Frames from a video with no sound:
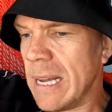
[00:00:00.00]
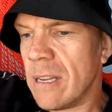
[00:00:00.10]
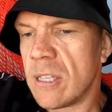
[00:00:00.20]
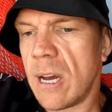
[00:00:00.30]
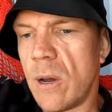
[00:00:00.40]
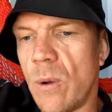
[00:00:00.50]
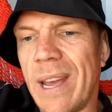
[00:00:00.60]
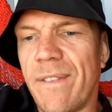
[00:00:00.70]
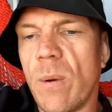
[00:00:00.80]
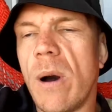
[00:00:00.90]
So
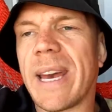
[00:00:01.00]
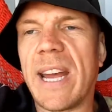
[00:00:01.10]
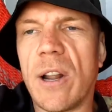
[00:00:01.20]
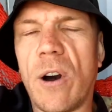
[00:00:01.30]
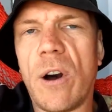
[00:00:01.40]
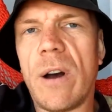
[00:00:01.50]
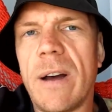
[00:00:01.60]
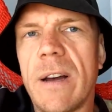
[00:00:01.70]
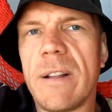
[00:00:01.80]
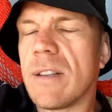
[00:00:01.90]
if you are getting hot,
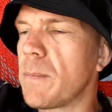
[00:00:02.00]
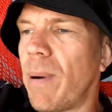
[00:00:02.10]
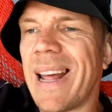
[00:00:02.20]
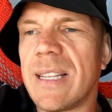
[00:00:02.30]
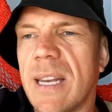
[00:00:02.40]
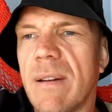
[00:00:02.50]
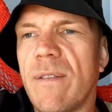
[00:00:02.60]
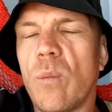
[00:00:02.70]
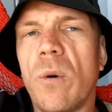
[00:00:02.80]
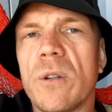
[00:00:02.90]
there's plenty
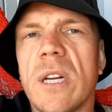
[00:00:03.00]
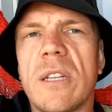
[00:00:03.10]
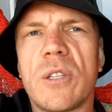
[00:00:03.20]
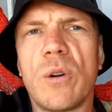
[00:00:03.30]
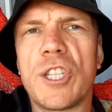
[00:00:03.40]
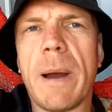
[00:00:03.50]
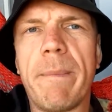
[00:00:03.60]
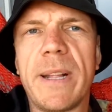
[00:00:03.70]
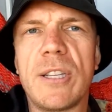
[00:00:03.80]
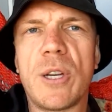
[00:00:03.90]
of water to sort of
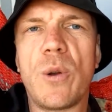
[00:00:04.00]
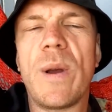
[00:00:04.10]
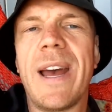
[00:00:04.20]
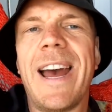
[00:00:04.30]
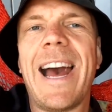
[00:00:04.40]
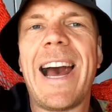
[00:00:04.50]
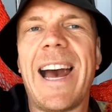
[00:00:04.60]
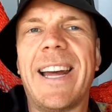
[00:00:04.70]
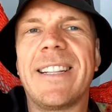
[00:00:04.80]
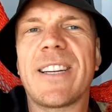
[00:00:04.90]
jump into
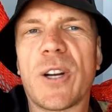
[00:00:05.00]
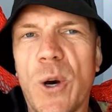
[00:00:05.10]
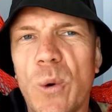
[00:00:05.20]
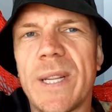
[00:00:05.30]
and cool